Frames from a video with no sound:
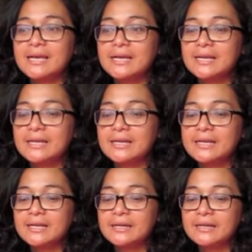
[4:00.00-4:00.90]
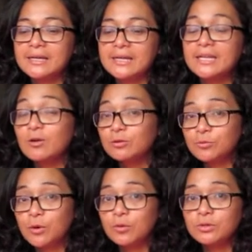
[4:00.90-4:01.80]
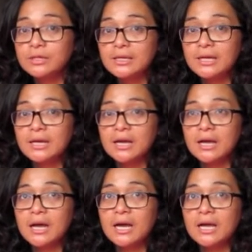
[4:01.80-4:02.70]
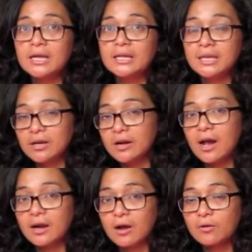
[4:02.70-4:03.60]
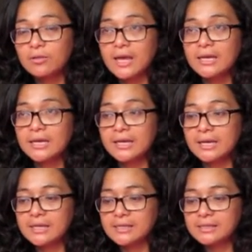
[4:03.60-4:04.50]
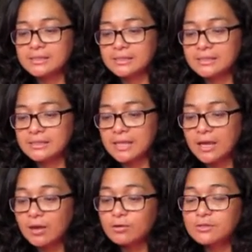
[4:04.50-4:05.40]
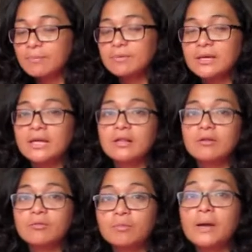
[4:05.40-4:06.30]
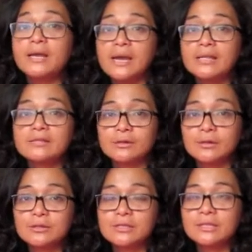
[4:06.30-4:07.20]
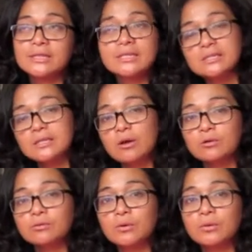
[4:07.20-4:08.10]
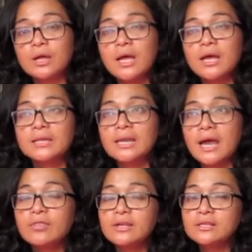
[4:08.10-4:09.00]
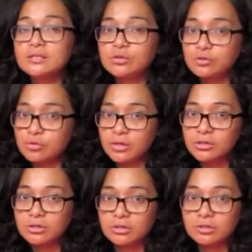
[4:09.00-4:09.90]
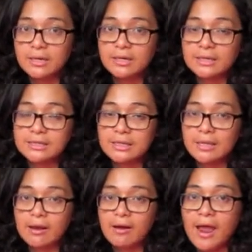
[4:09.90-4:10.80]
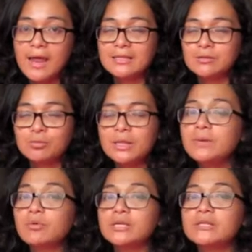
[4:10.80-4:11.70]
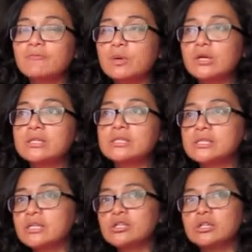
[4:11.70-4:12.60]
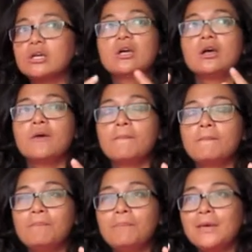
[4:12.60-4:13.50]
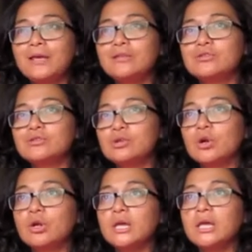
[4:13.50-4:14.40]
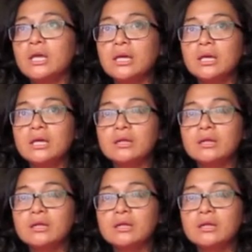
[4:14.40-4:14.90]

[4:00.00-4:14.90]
an old road near Harau that goes up the hill by 9 turns. This is the old road. Now there's a new structure that is in there, and it's really impressive because it's such a big, sturdy,